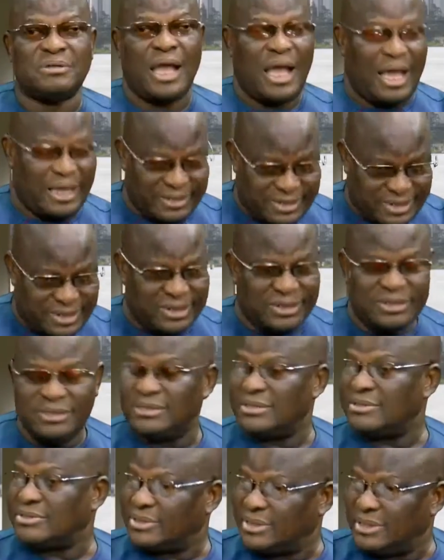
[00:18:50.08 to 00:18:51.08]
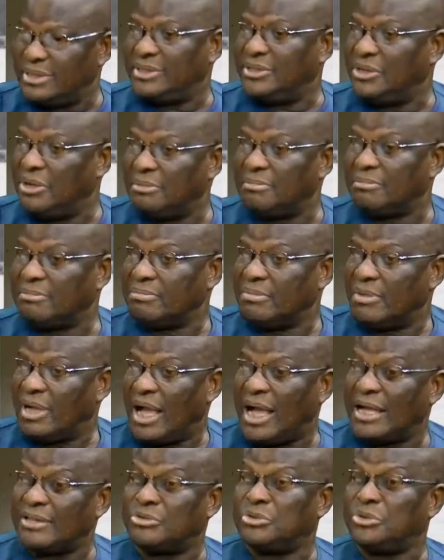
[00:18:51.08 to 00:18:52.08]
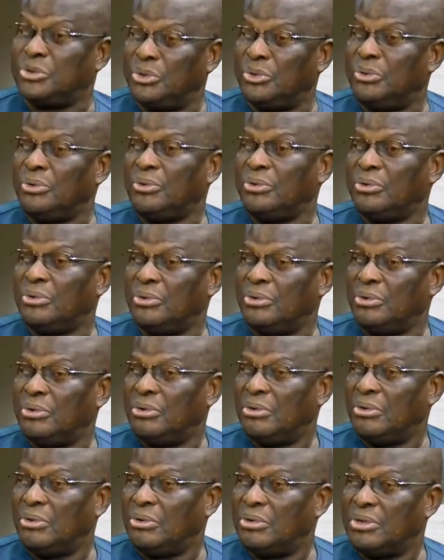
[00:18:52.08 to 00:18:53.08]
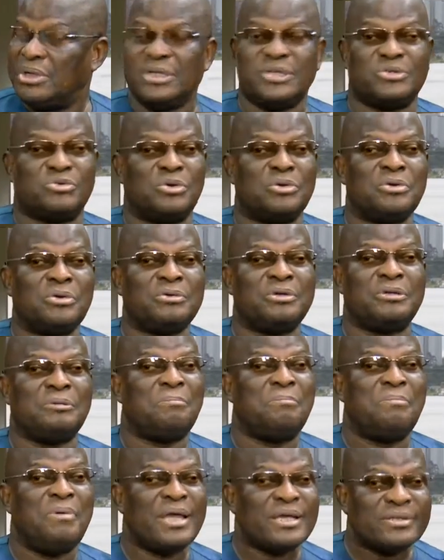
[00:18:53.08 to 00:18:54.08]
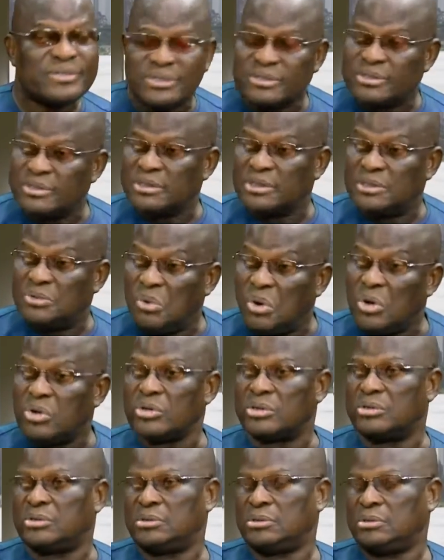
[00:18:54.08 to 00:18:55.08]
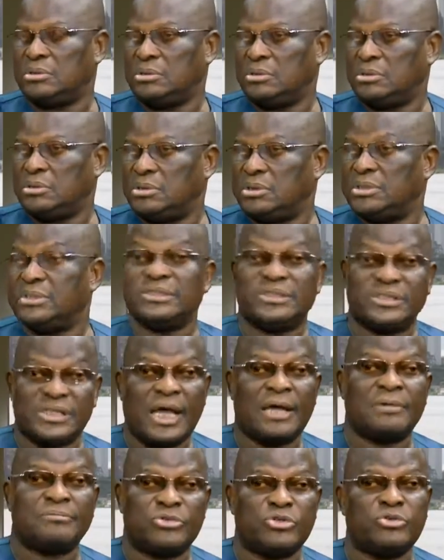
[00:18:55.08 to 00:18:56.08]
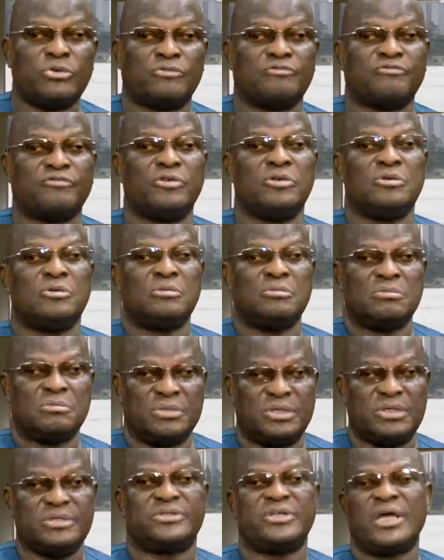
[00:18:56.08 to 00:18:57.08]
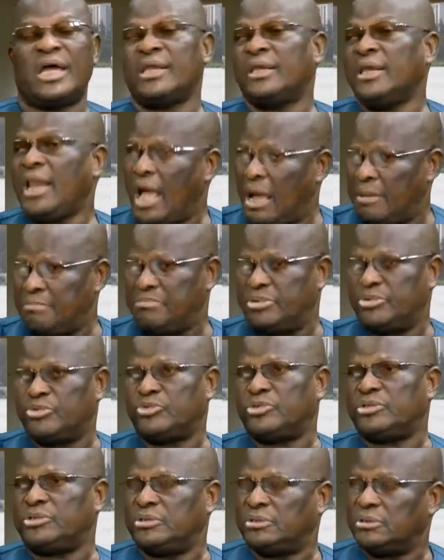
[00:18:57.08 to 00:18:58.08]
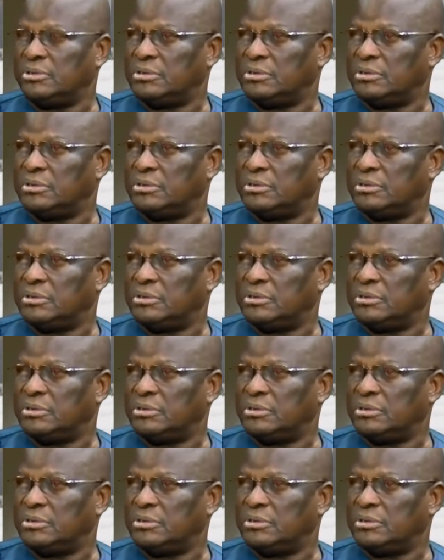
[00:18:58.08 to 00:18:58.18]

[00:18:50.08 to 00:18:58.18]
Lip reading: I think the stadium at U is one of the best in the world in terms of design and beauty.